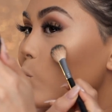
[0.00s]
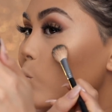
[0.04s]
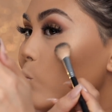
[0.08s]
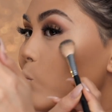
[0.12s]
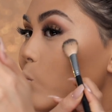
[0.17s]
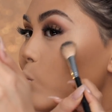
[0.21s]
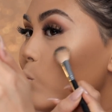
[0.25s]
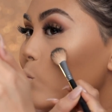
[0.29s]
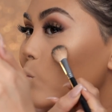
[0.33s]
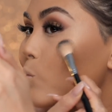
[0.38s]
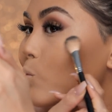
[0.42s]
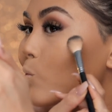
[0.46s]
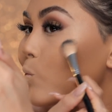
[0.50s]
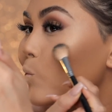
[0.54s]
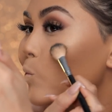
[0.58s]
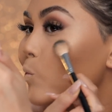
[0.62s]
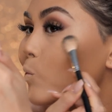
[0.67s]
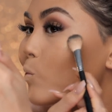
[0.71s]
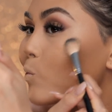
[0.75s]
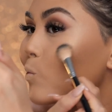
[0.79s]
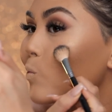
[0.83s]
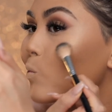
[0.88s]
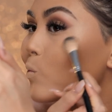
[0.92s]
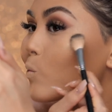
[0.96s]
have
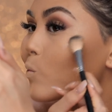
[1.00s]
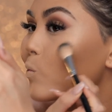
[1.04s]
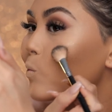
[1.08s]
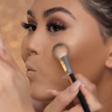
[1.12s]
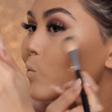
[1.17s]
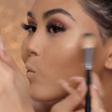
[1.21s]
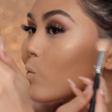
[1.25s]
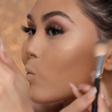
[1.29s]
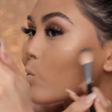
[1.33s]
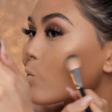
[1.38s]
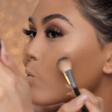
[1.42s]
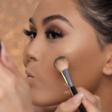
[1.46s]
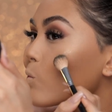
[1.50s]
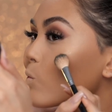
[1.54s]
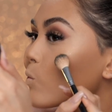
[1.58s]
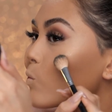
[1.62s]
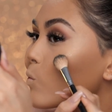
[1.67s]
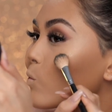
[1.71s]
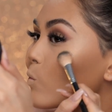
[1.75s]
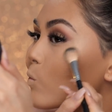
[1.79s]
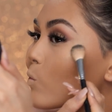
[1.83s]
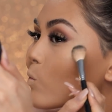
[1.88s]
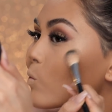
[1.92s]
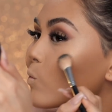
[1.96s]
that base
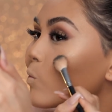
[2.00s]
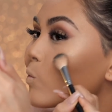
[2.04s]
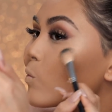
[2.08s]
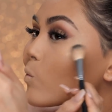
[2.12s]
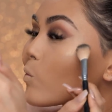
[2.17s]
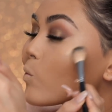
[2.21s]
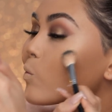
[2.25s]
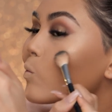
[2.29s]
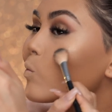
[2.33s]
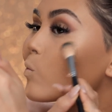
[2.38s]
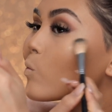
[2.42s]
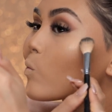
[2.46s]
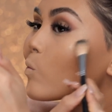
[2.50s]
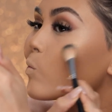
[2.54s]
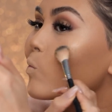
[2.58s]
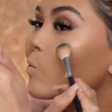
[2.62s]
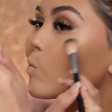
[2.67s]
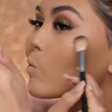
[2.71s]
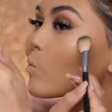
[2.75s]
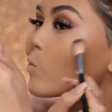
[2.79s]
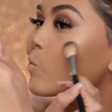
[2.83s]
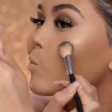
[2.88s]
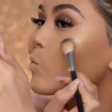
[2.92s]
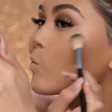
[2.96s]
down of all those sheer
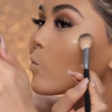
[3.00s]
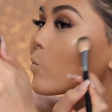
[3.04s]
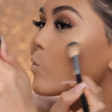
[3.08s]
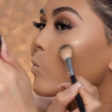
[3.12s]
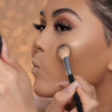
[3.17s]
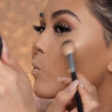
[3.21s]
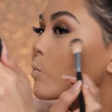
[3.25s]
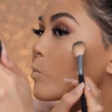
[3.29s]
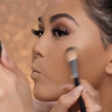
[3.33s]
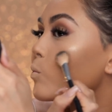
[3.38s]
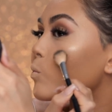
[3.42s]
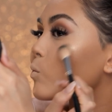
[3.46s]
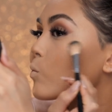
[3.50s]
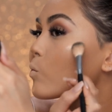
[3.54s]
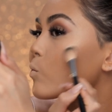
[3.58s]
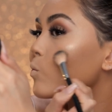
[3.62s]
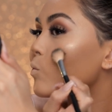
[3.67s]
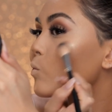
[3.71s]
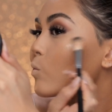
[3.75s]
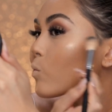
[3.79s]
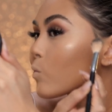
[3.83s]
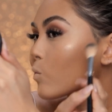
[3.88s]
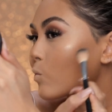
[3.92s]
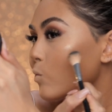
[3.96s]
highlights, this
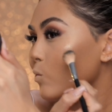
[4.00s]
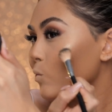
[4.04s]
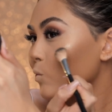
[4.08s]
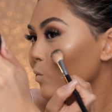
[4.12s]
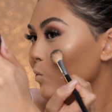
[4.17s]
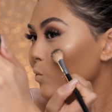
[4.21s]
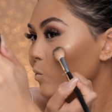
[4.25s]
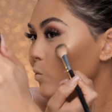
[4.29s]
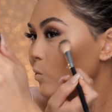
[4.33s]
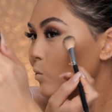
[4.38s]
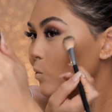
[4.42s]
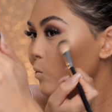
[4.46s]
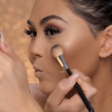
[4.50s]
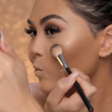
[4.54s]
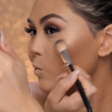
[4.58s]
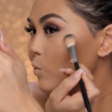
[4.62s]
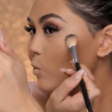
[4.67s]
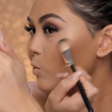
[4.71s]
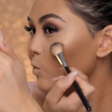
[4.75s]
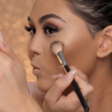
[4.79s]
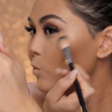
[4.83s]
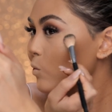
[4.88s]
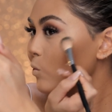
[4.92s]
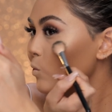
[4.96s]
we can just really
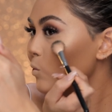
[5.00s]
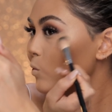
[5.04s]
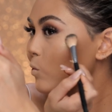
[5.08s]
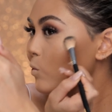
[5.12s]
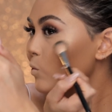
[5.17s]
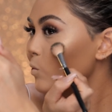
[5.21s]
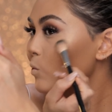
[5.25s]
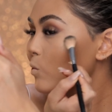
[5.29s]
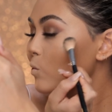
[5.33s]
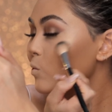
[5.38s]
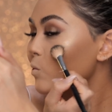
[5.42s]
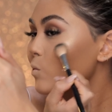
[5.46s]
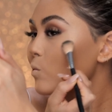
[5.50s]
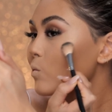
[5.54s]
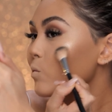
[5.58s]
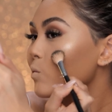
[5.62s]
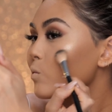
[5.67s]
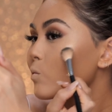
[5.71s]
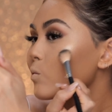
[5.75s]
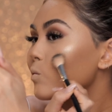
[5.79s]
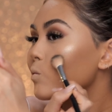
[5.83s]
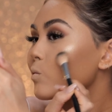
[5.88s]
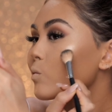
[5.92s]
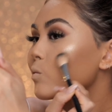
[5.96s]
deposit right
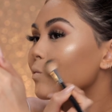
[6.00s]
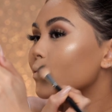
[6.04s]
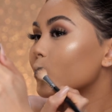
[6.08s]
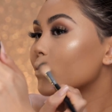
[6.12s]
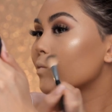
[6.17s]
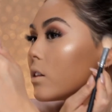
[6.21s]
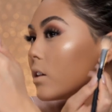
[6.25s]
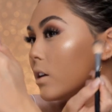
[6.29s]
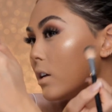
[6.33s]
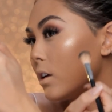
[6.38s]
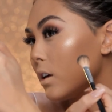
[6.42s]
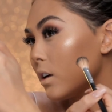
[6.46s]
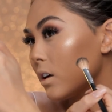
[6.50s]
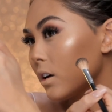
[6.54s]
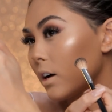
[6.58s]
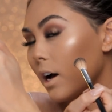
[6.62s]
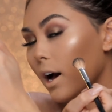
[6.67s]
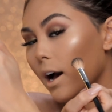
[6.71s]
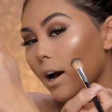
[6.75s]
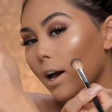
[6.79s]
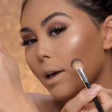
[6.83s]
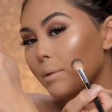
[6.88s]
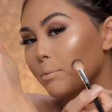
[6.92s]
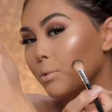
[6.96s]
onto the
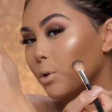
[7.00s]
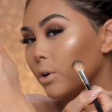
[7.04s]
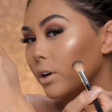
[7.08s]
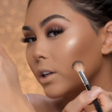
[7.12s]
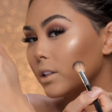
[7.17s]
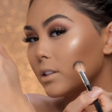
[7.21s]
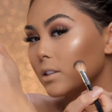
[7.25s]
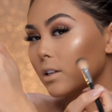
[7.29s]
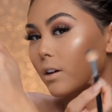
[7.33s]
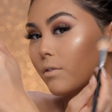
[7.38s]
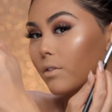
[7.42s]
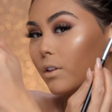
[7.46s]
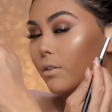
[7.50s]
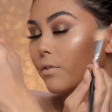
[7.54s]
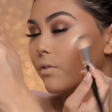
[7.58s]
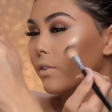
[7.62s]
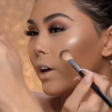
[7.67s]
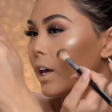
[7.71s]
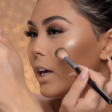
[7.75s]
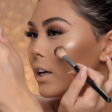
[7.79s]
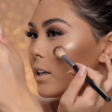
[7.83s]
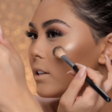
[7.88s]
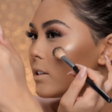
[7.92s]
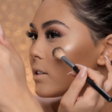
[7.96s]
high points of the
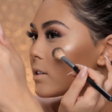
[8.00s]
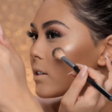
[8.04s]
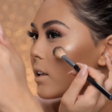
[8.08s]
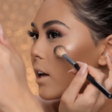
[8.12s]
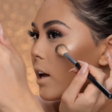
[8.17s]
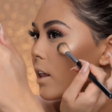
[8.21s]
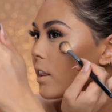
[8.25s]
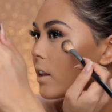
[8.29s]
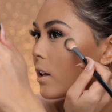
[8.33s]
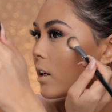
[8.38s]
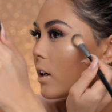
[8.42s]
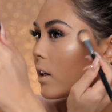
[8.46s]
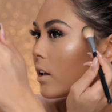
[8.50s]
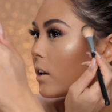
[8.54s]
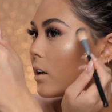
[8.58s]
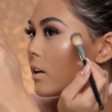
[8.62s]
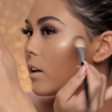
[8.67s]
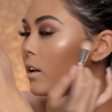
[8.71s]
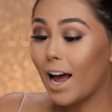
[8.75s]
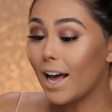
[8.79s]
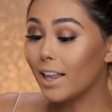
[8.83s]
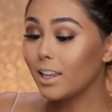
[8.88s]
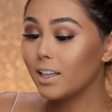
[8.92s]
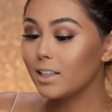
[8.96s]
face. And then
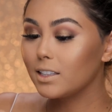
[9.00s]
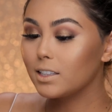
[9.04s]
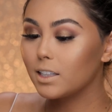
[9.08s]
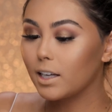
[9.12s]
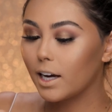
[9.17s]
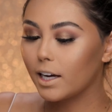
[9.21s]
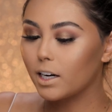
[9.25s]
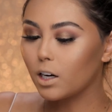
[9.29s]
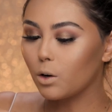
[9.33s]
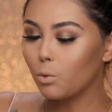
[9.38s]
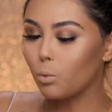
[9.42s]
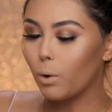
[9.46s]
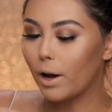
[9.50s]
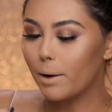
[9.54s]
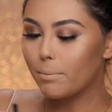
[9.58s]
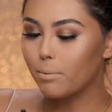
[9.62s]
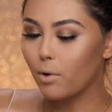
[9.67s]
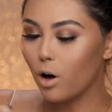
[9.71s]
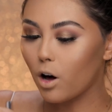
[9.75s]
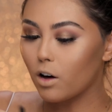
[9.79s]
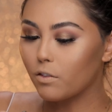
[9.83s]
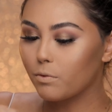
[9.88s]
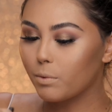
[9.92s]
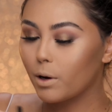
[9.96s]
I like to kind of wipe
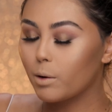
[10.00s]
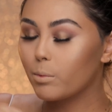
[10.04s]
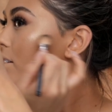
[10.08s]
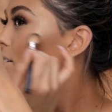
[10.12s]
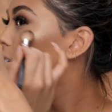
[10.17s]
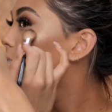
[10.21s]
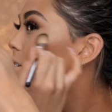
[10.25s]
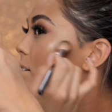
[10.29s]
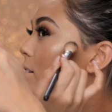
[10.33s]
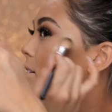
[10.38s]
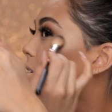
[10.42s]
off my brush